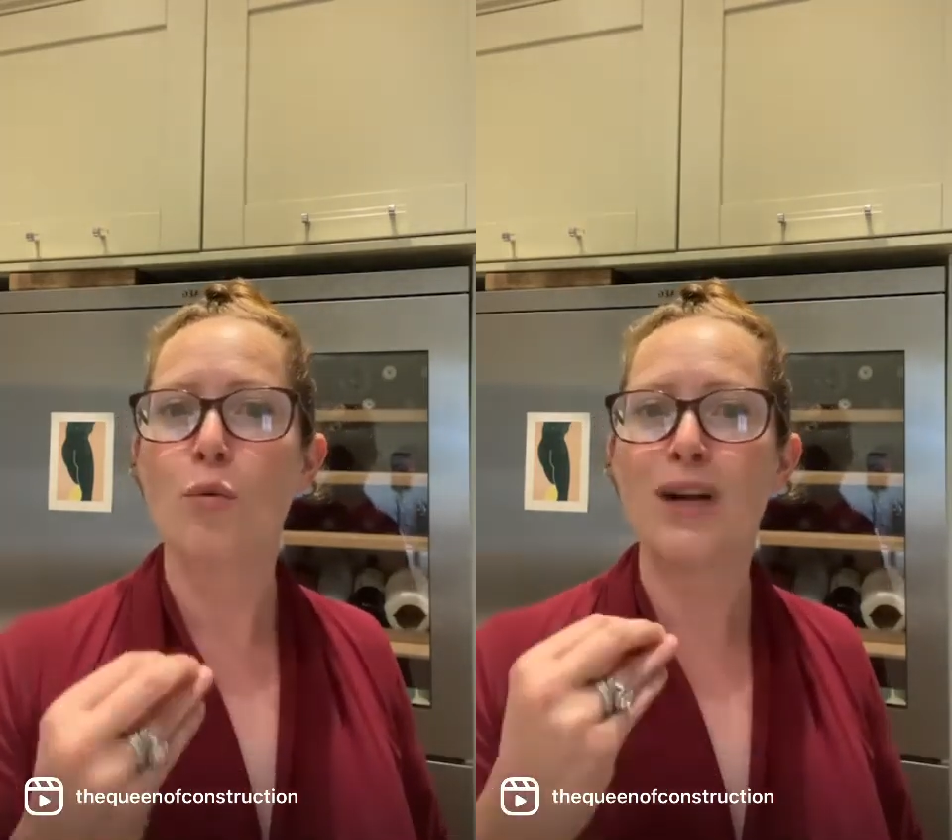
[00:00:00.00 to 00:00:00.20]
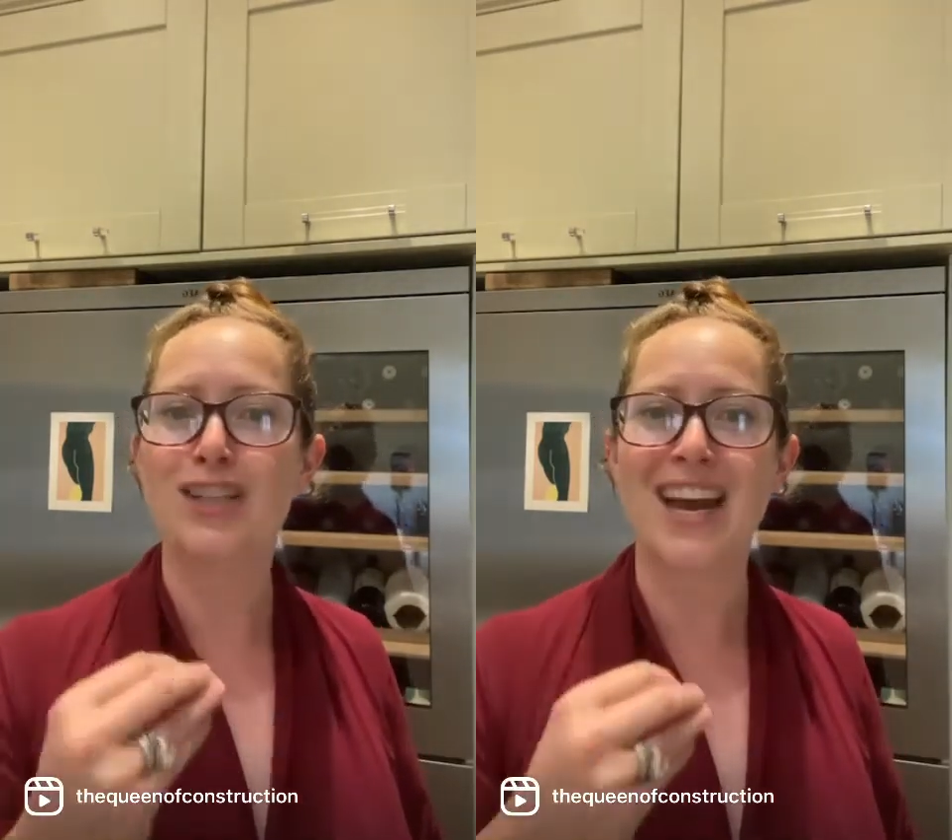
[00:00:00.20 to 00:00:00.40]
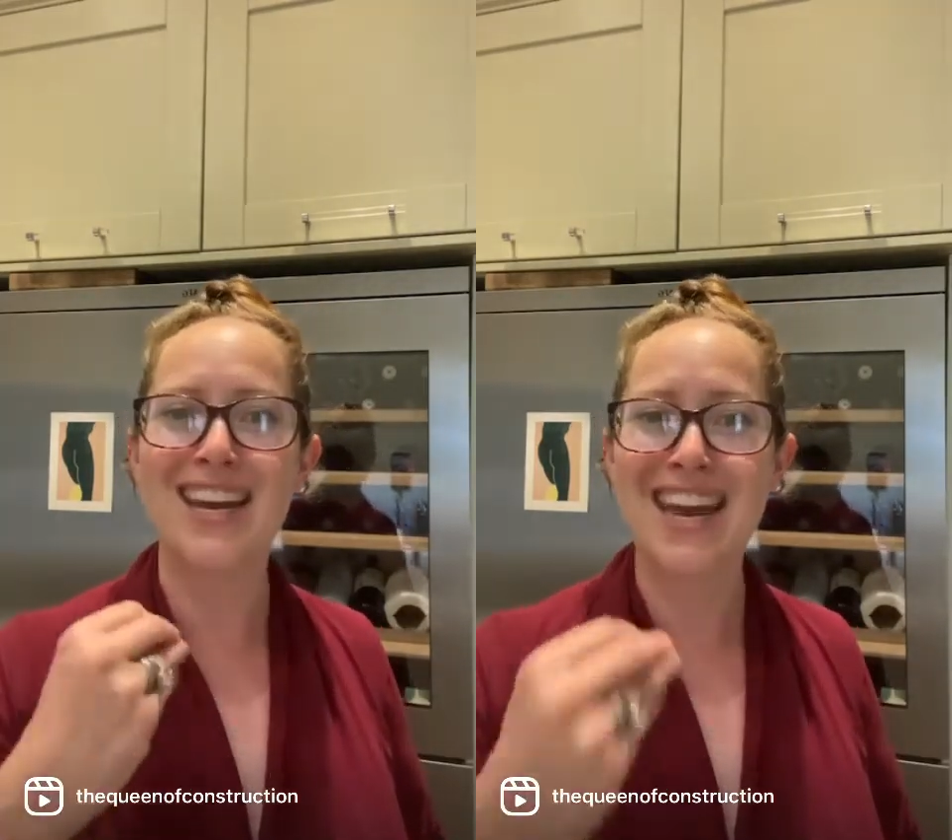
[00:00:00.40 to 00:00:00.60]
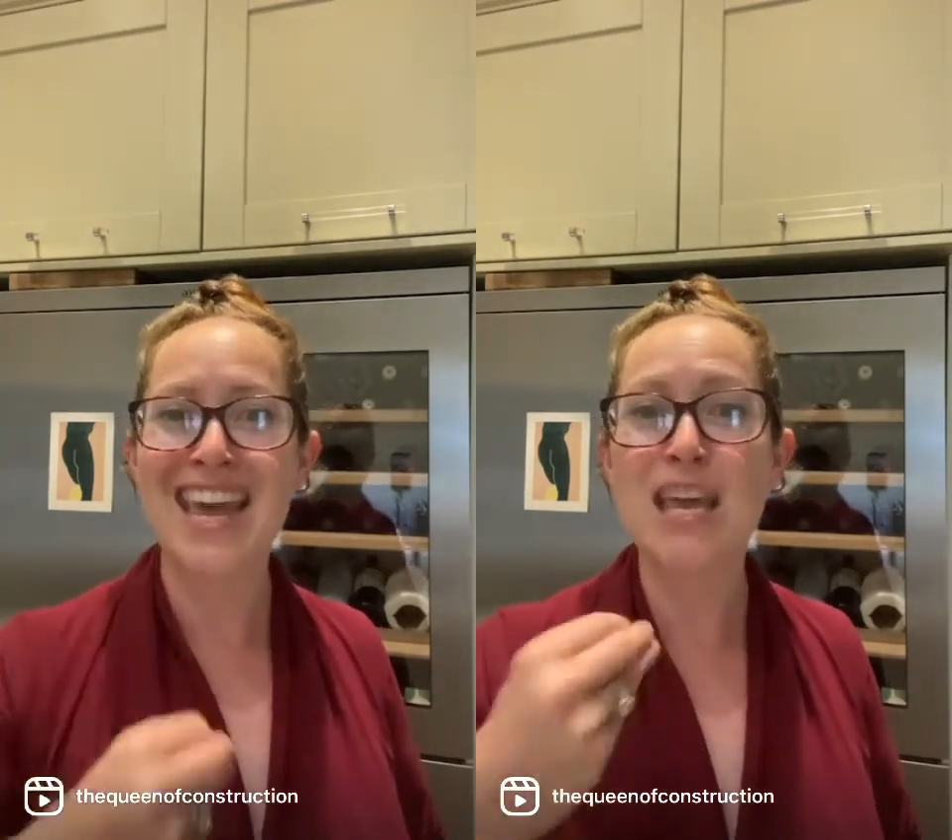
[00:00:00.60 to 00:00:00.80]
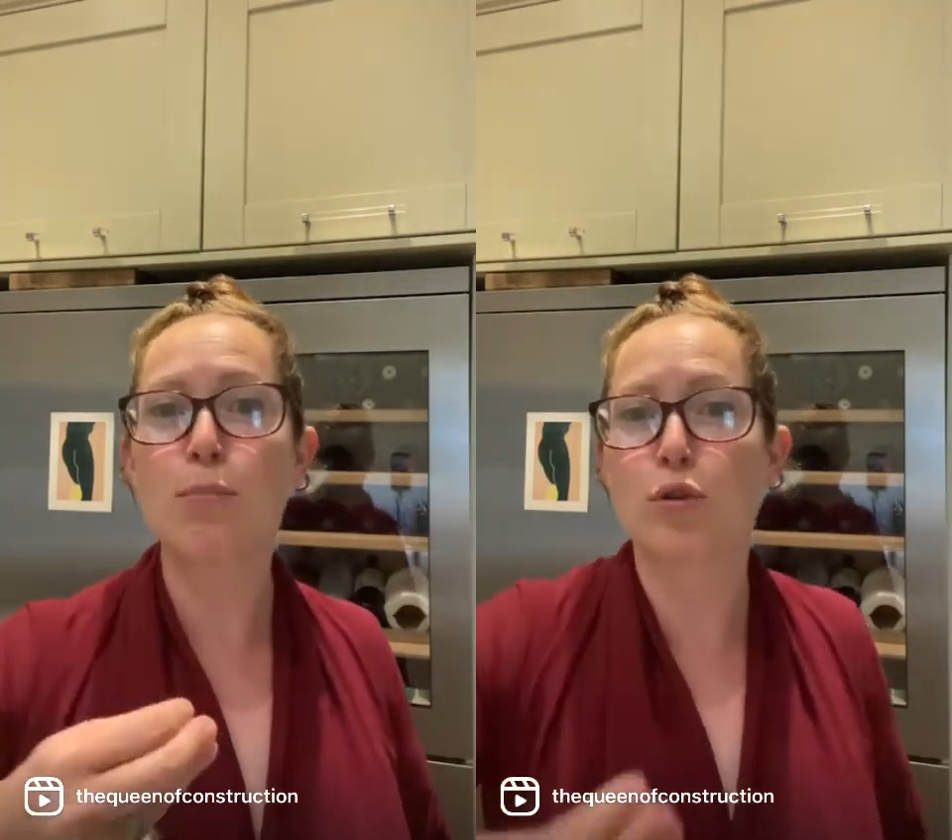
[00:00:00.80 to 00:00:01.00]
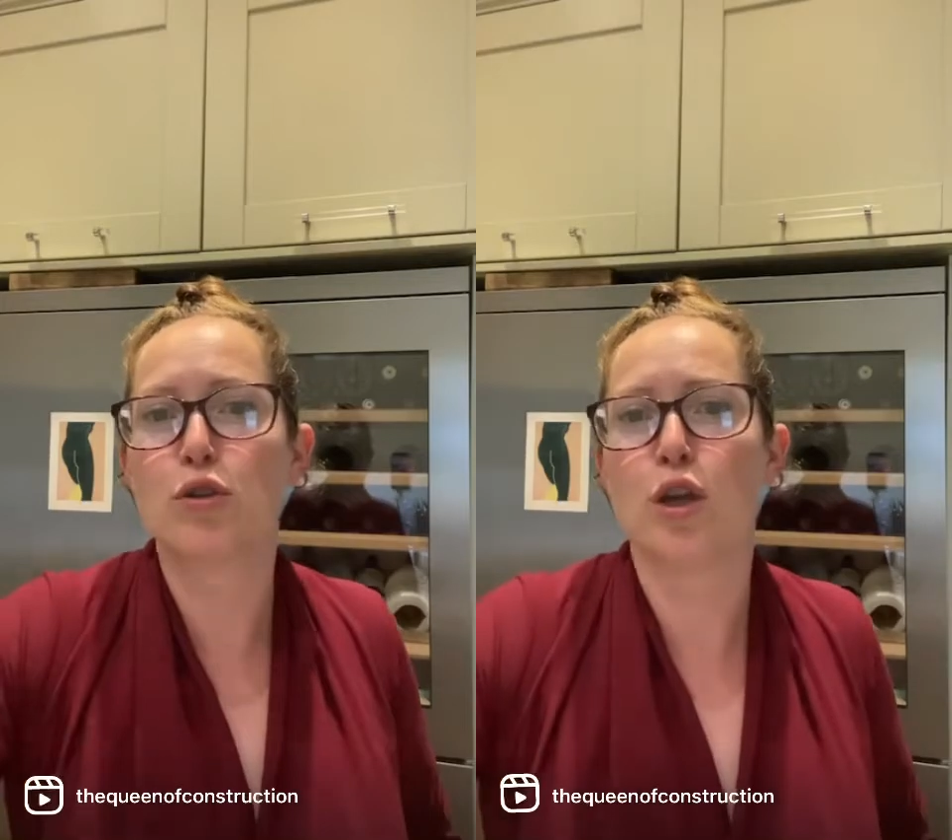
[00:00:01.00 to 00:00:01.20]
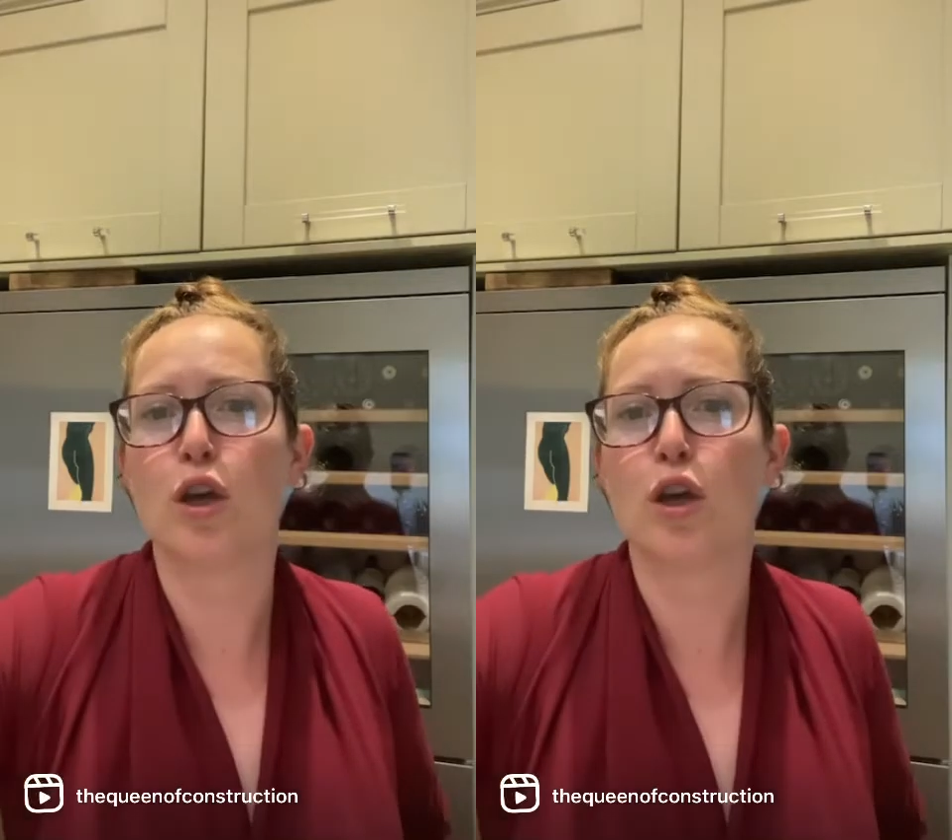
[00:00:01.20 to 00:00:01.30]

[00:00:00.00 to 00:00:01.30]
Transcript: which enables